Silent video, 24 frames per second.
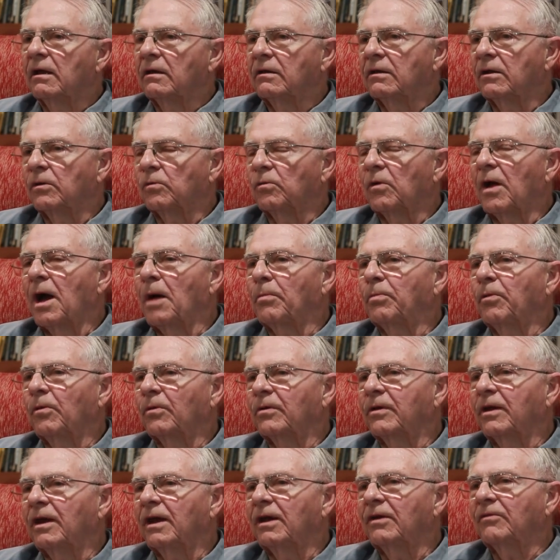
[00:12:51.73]
the
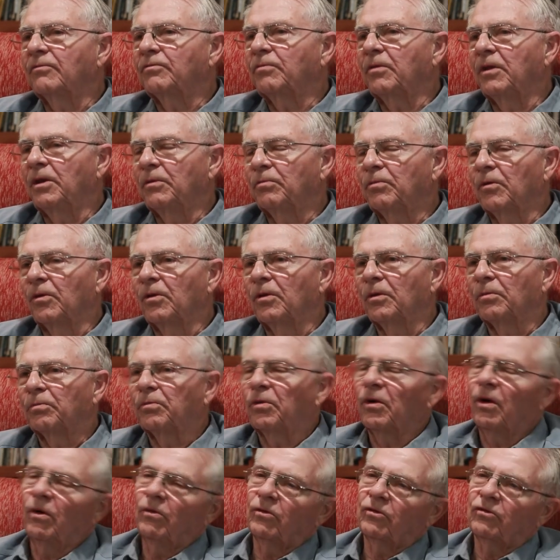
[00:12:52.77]
Roppel Cave people
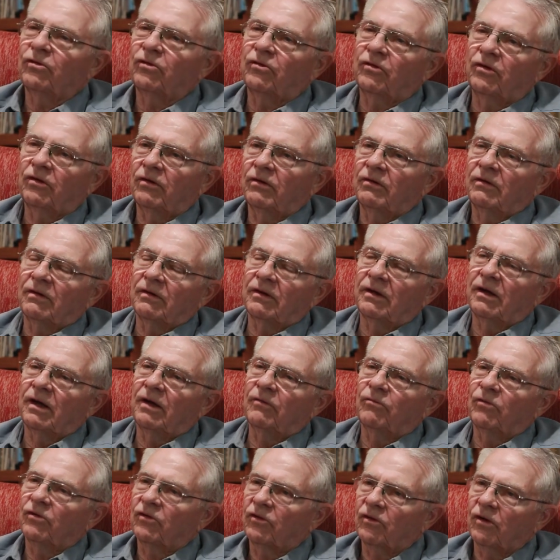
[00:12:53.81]
approached the
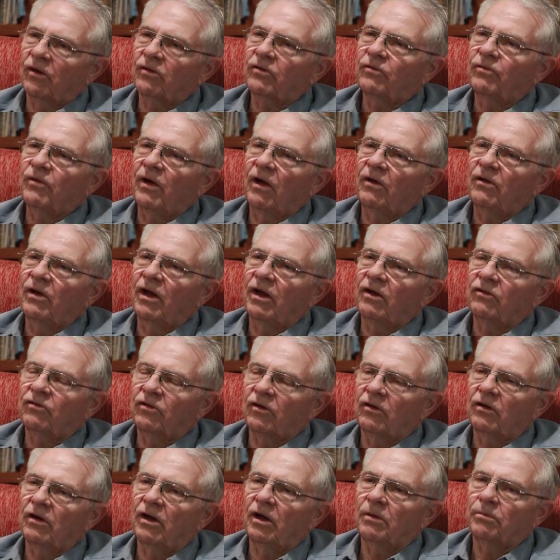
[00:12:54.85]
Cave Research
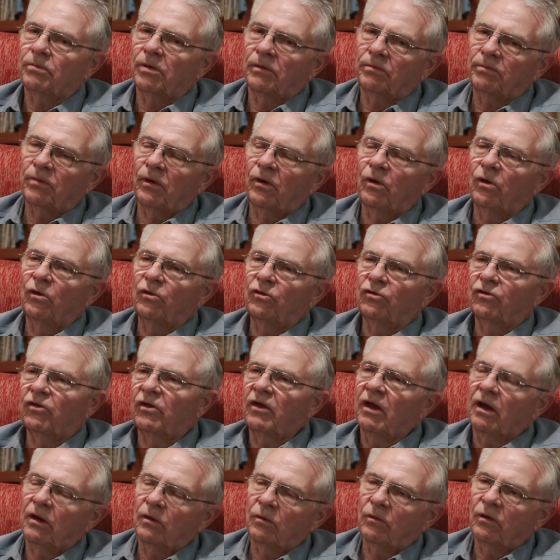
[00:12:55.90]
Foundation and proposed
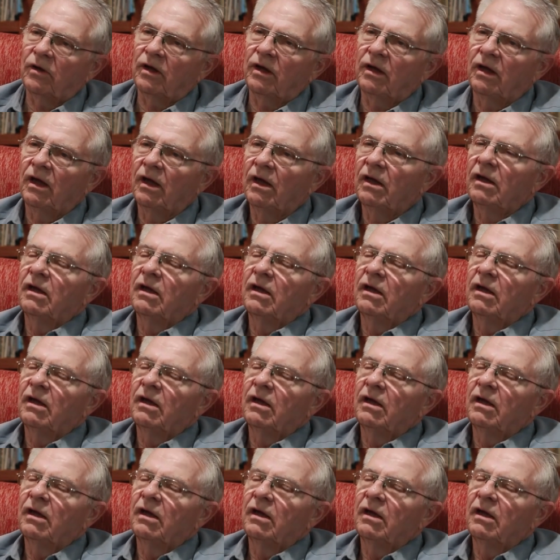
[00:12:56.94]
that we